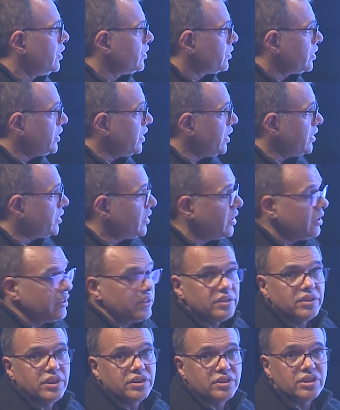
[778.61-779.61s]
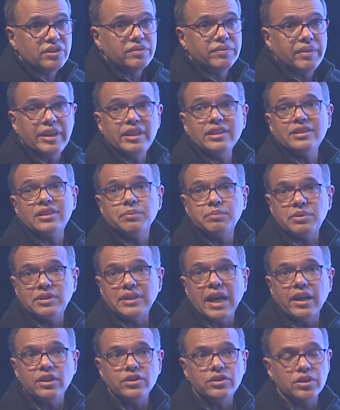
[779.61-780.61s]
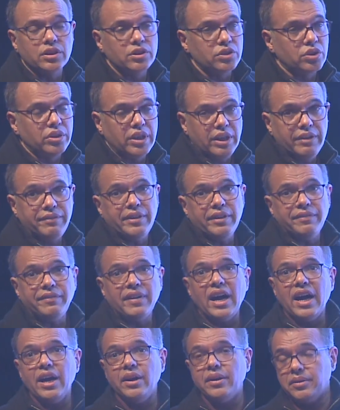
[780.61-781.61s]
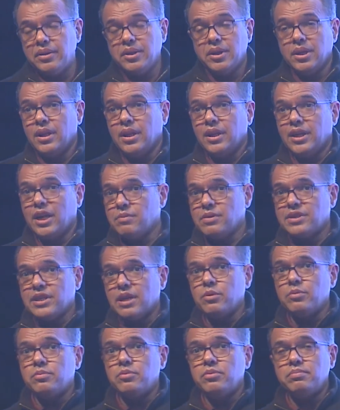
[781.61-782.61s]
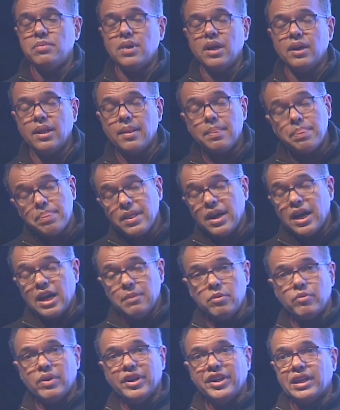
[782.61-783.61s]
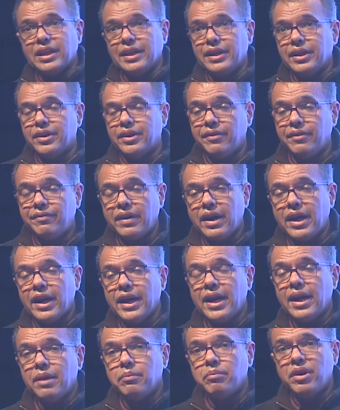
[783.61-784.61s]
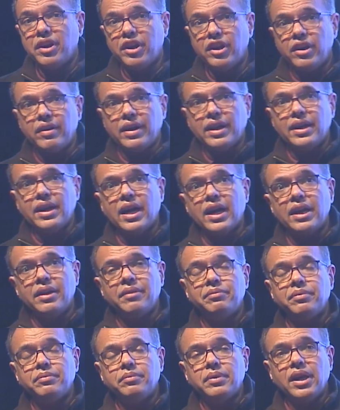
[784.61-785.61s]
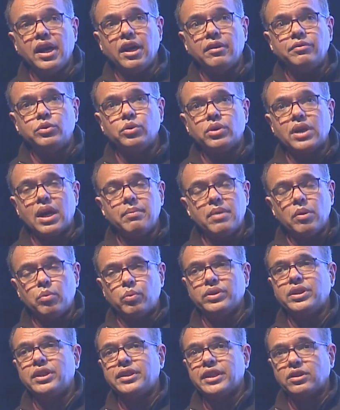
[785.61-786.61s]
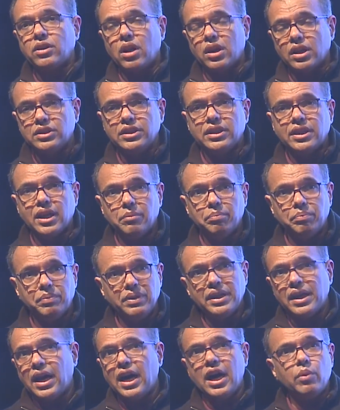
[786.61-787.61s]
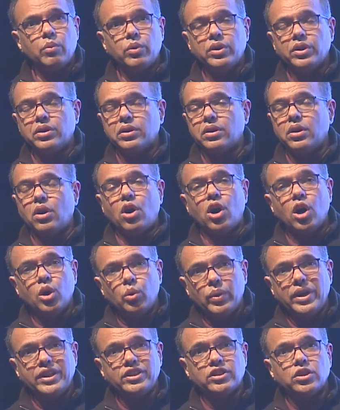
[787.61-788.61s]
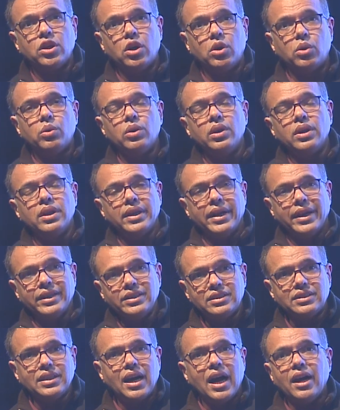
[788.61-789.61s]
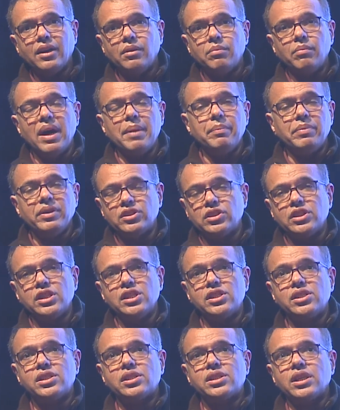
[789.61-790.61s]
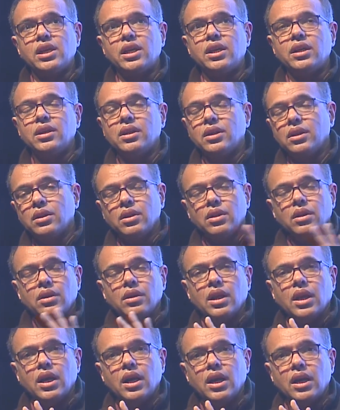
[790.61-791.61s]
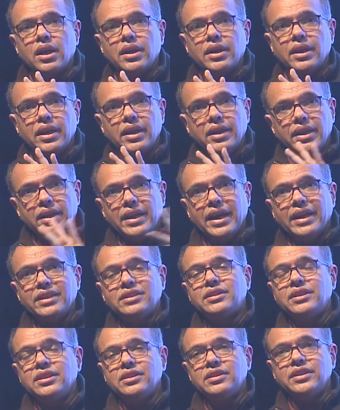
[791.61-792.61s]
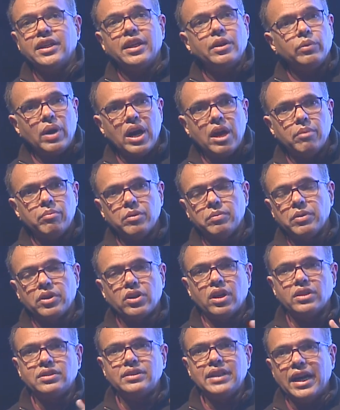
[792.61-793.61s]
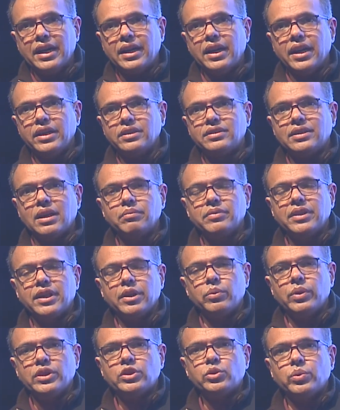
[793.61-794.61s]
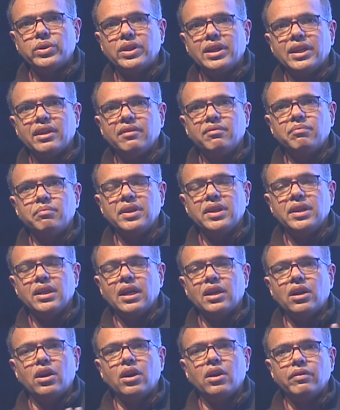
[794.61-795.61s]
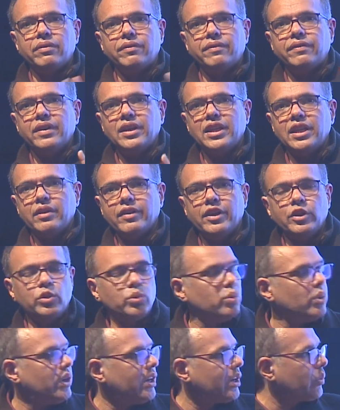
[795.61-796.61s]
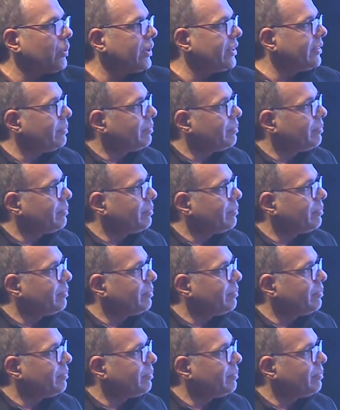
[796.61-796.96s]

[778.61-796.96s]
So this is very substantial. So let me tell you, I'll be very clear. I am here and I have to come up with a technology company, I would always go and start my business in an STZ environment, because that is something which would give me a lot of leeway to work with.